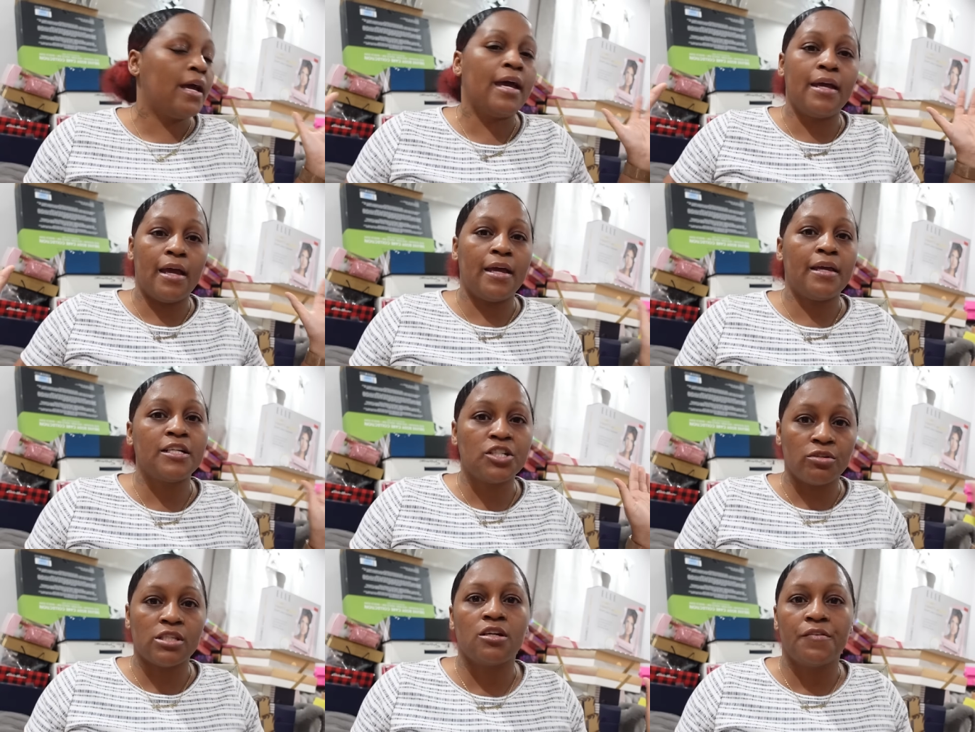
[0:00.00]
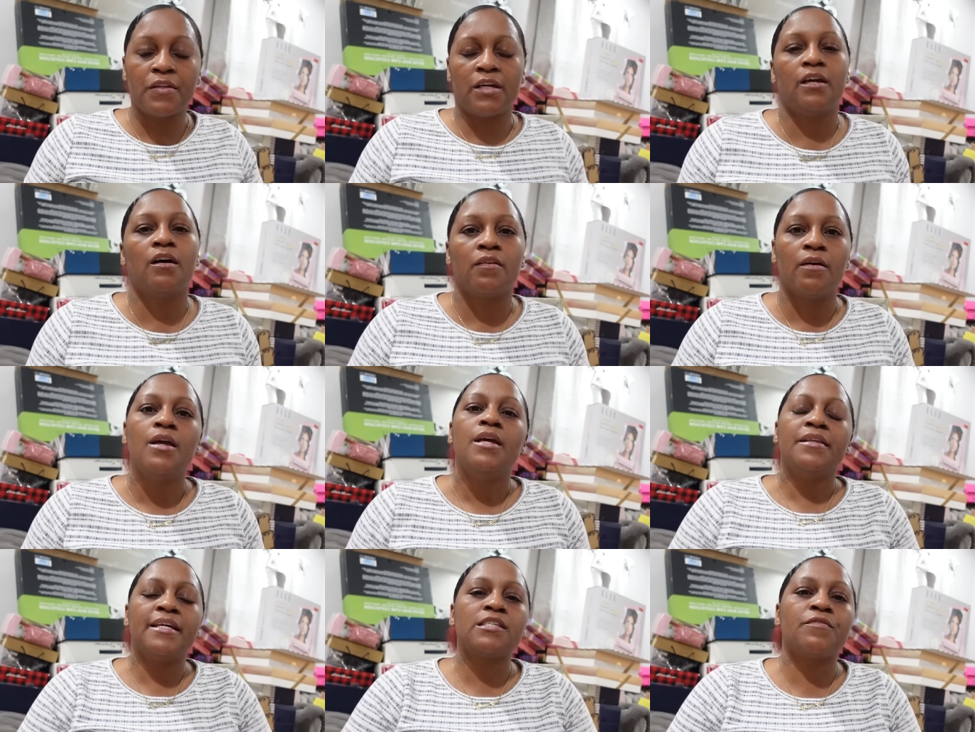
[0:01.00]
and, and get your stuff together.
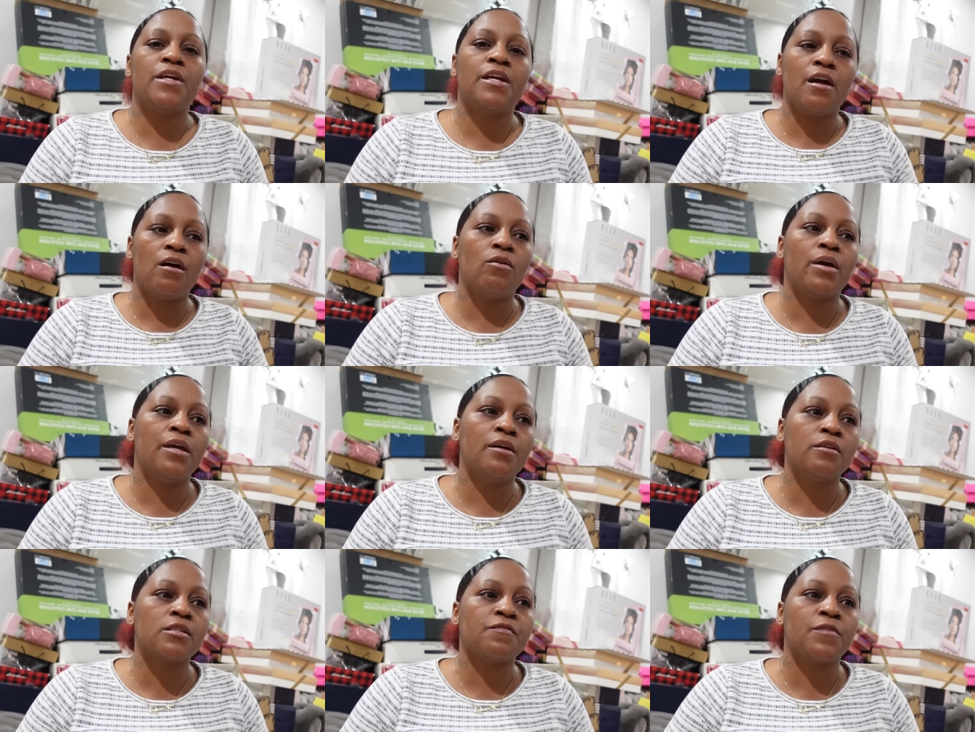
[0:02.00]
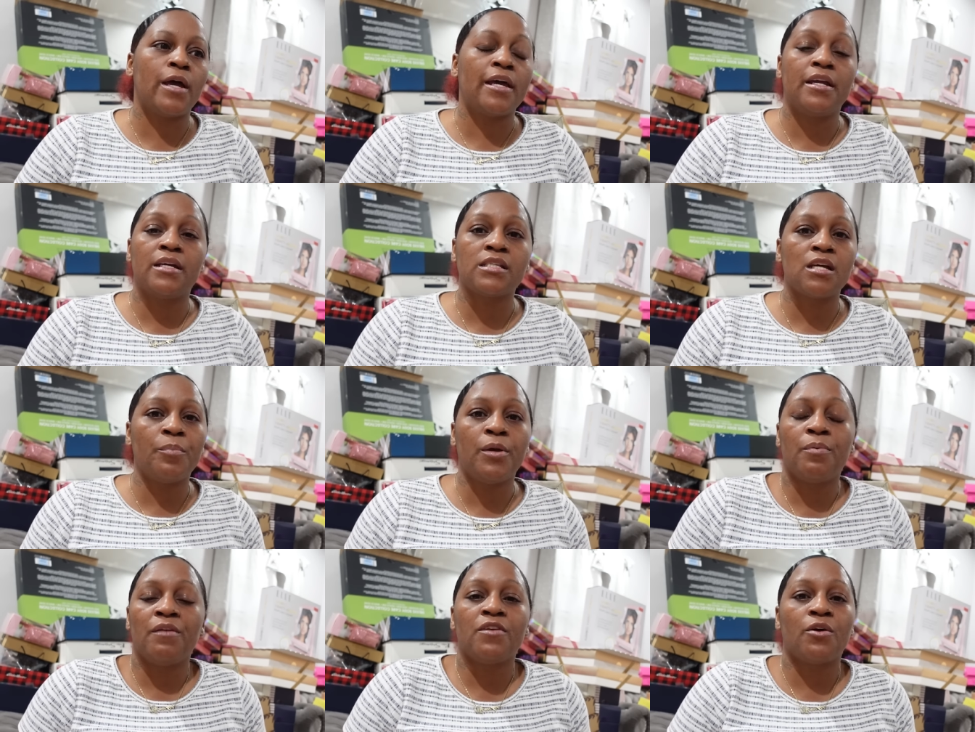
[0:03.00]
This video is for and then some
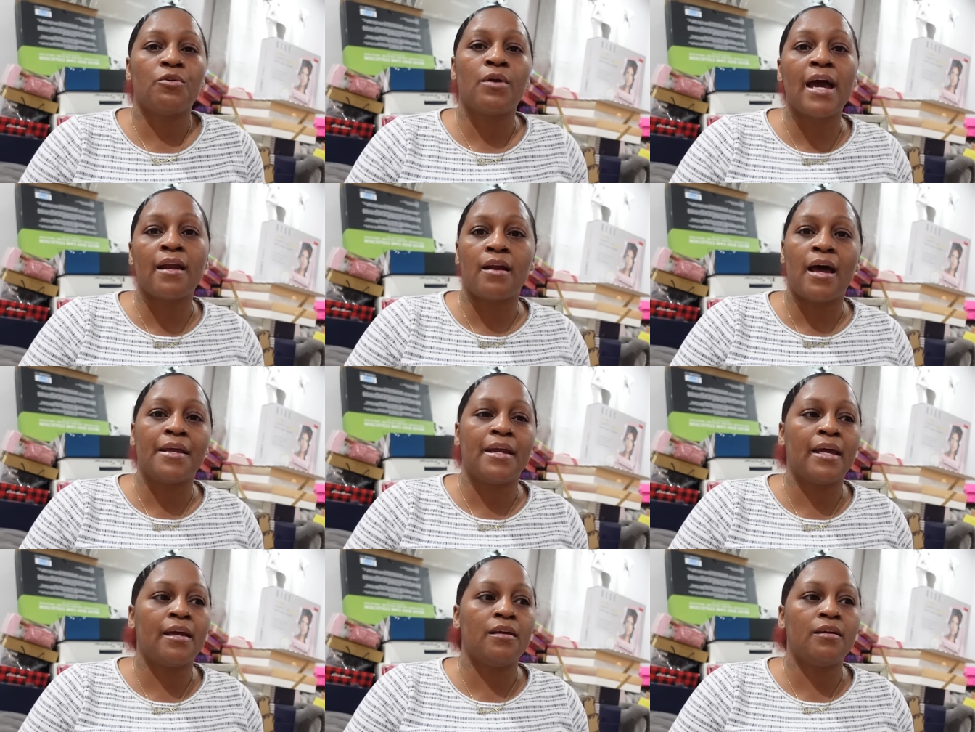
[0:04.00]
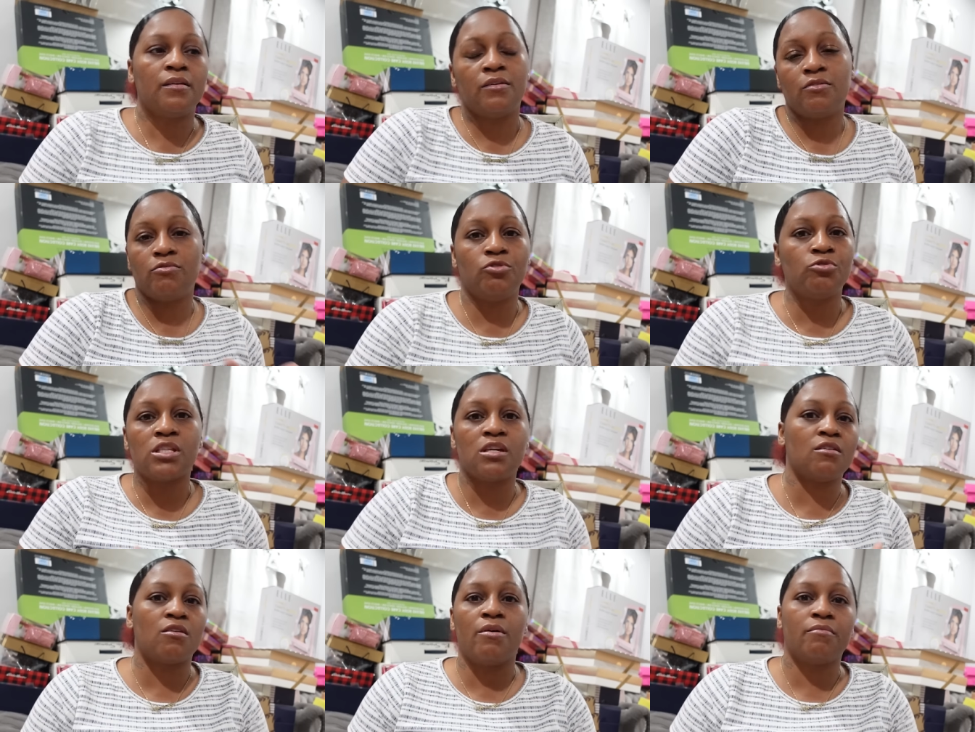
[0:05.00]
people, even though you got it like that, you
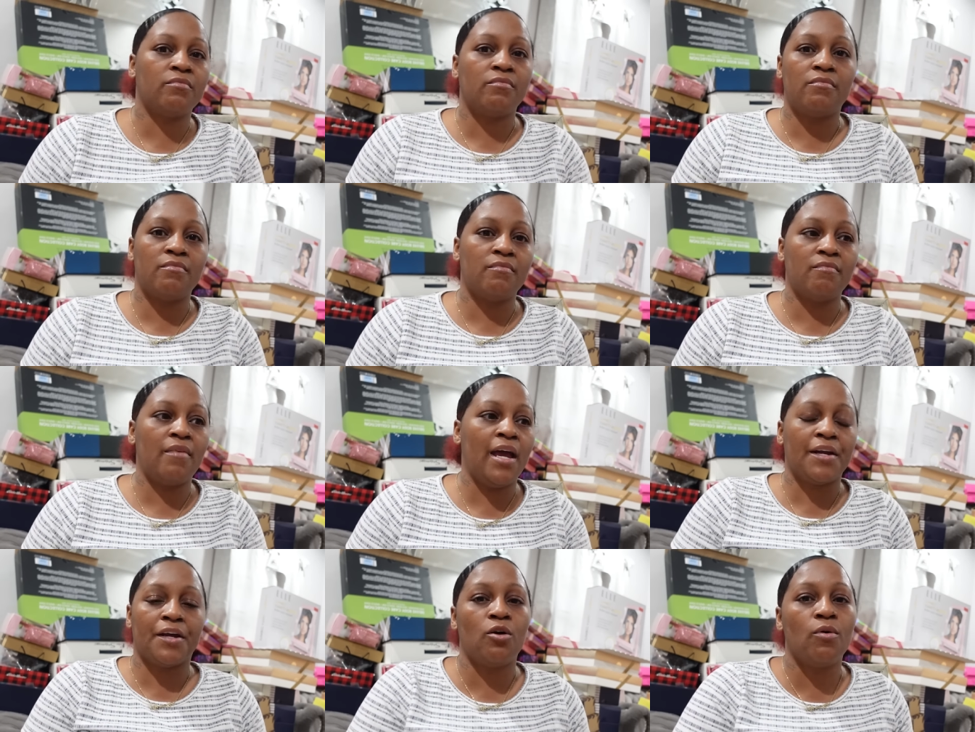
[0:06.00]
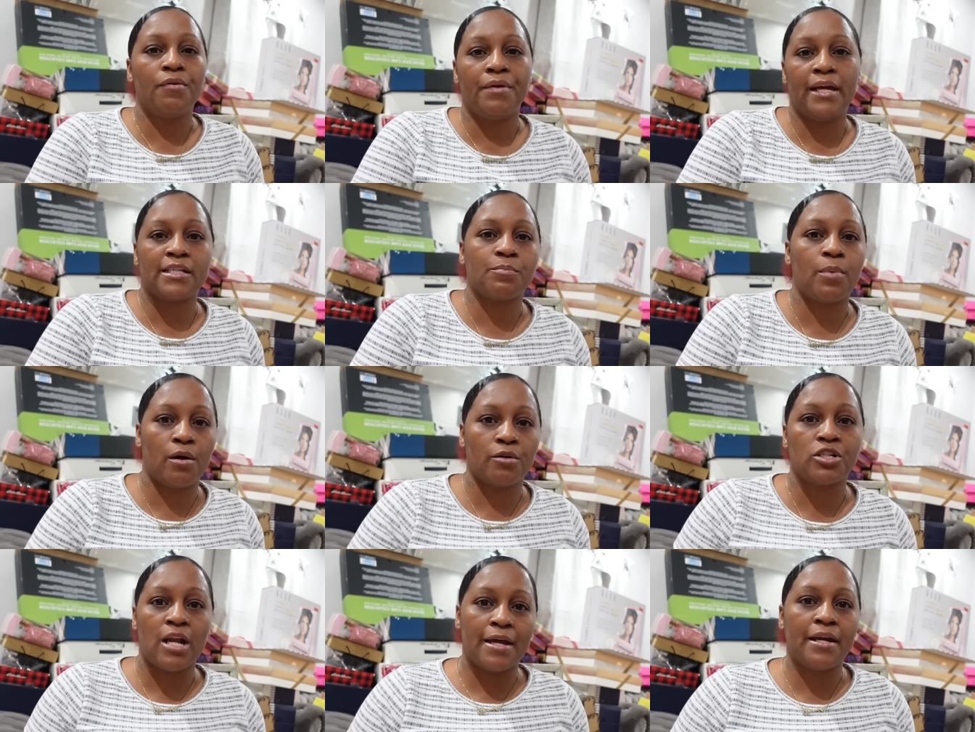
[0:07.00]
still don't have to go up there and
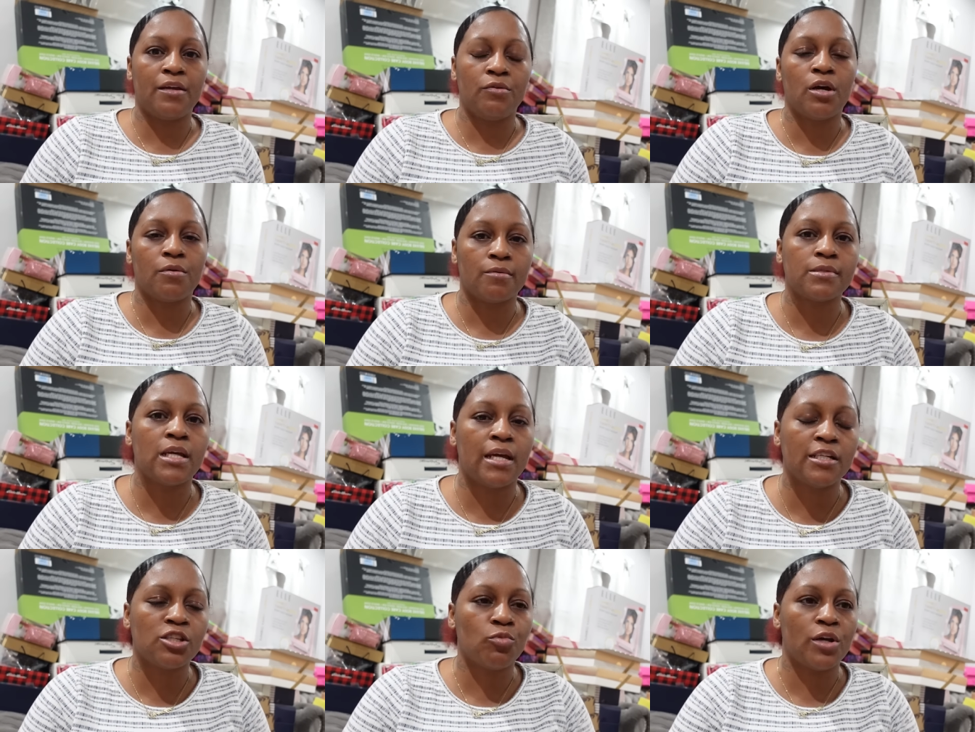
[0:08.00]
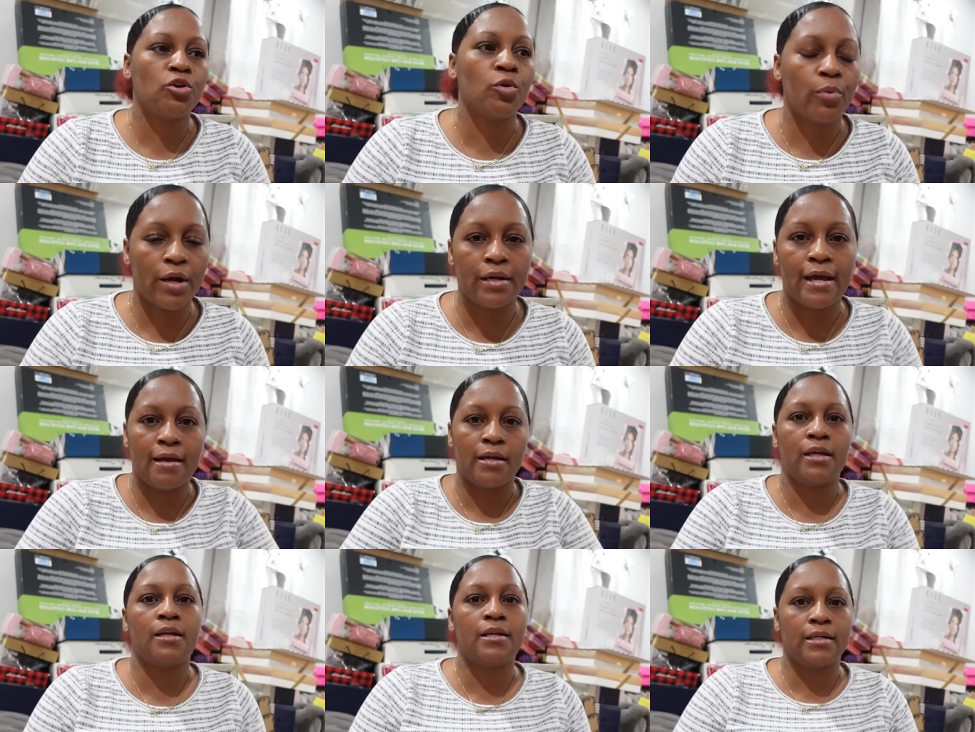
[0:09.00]
spurge like that. You know what I'm saying? It's the way you can break it down and
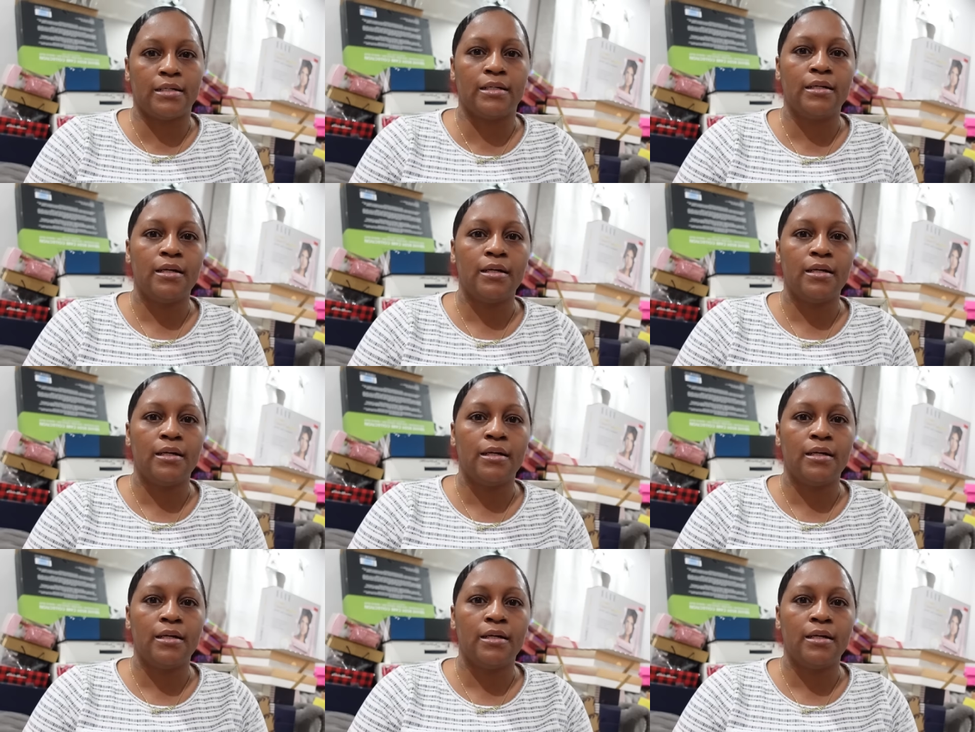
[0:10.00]
get it done.